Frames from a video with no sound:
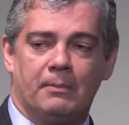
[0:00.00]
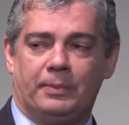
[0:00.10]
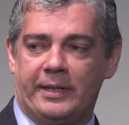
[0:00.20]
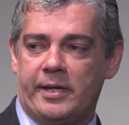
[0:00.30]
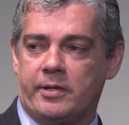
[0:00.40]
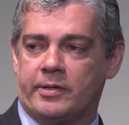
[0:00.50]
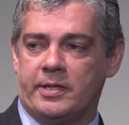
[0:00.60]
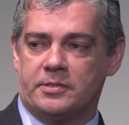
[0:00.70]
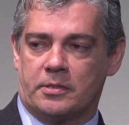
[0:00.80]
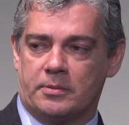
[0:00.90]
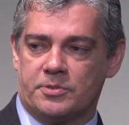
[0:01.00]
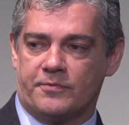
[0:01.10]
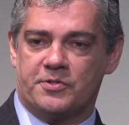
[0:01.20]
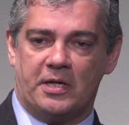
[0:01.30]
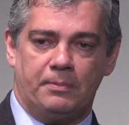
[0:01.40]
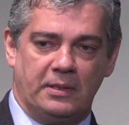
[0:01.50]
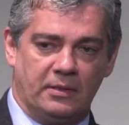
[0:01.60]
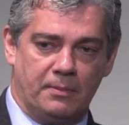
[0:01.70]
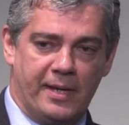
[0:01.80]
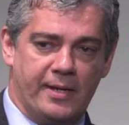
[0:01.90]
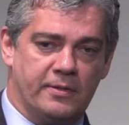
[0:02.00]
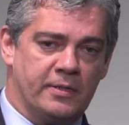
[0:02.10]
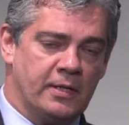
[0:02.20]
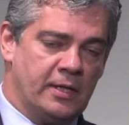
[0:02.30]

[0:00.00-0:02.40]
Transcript: player in terms of shaping demand,